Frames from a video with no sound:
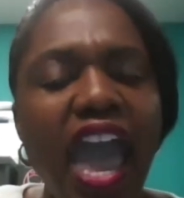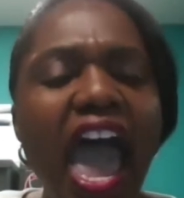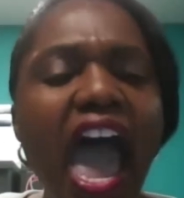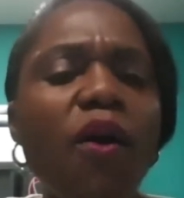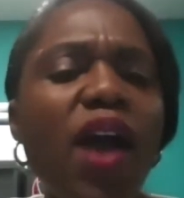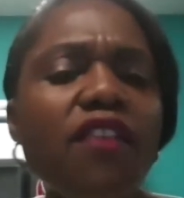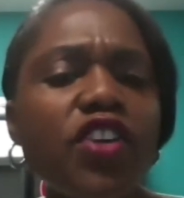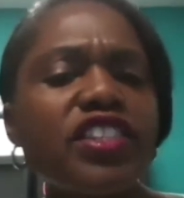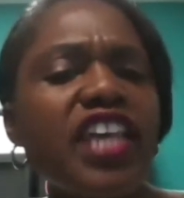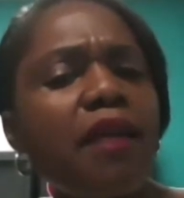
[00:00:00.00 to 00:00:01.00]

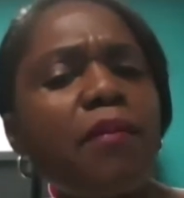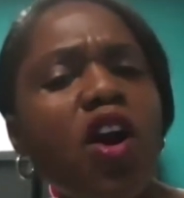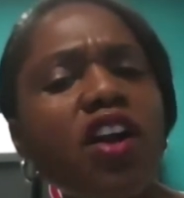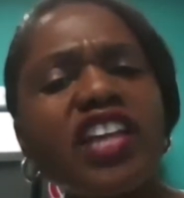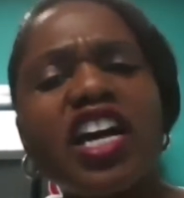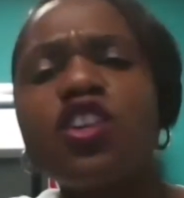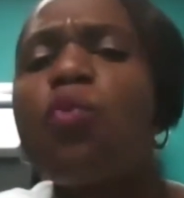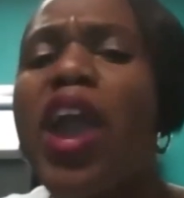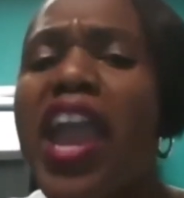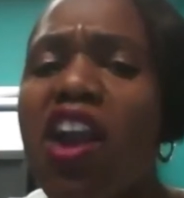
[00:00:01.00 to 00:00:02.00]
However, Tamar is
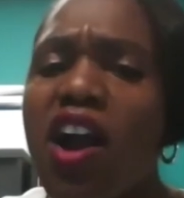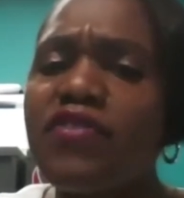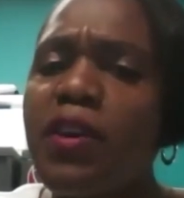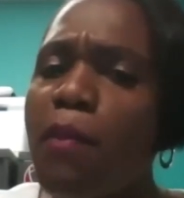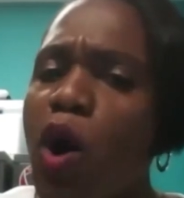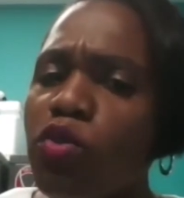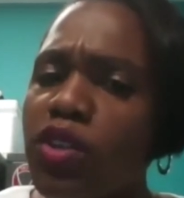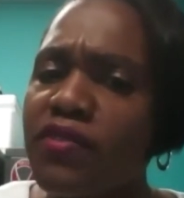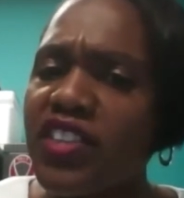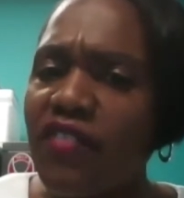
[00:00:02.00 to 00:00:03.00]
unaware of the
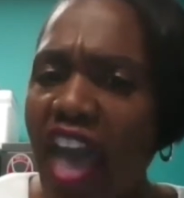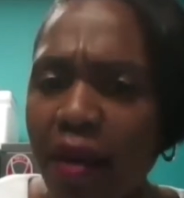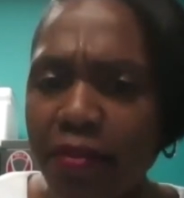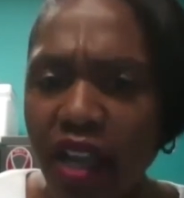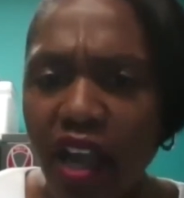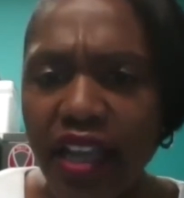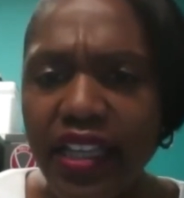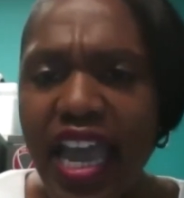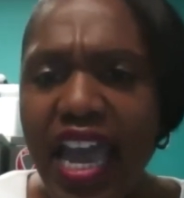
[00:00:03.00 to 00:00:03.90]
motives of Amnon.